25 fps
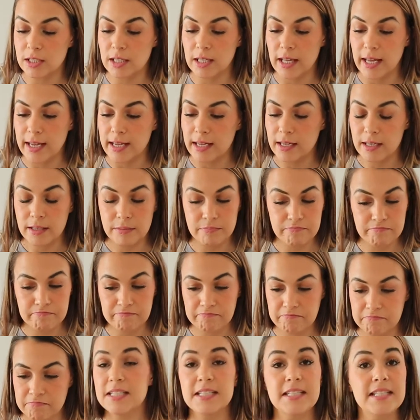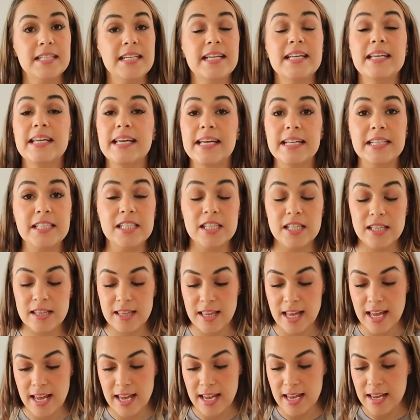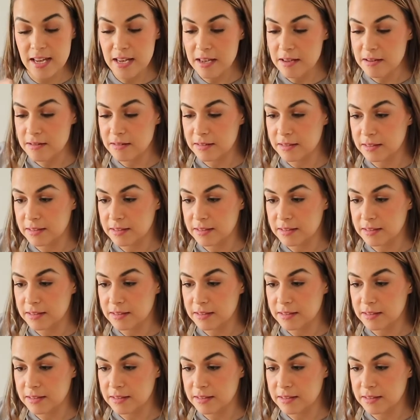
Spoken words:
like did its thing,